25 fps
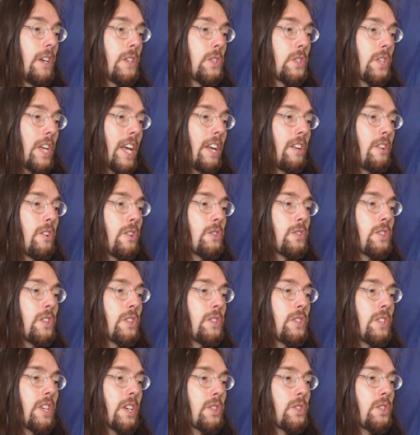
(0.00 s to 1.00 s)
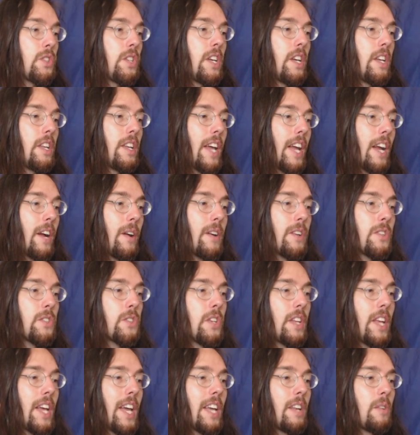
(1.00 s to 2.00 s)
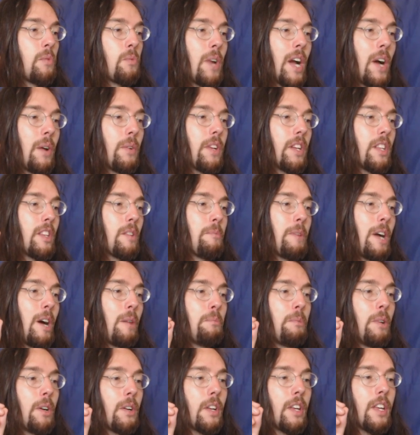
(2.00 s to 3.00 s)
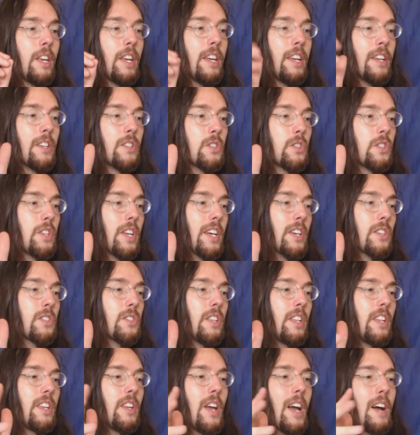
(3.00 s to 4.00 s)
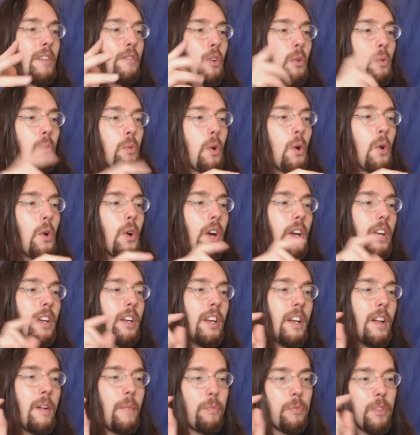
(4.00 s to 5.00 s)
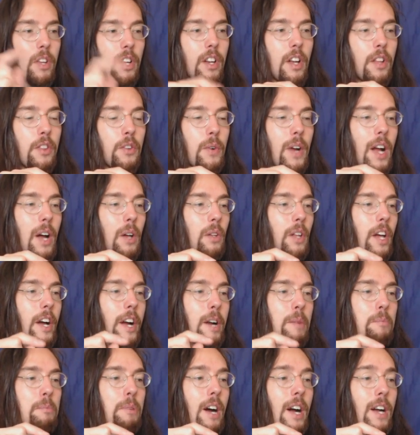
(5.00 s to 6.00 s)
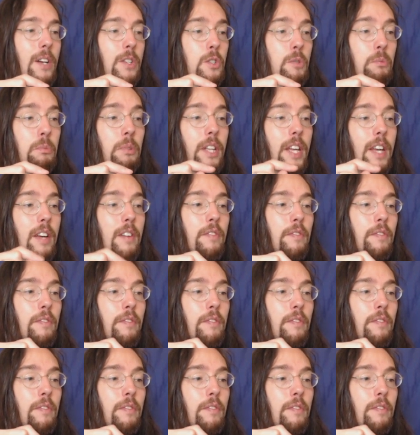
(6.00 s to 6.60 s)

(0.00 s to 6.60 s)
Sanders at 16, Harris at 8, rounding them out, Buttigieg at 6, and then you have O'Rourke, another outlier, possibly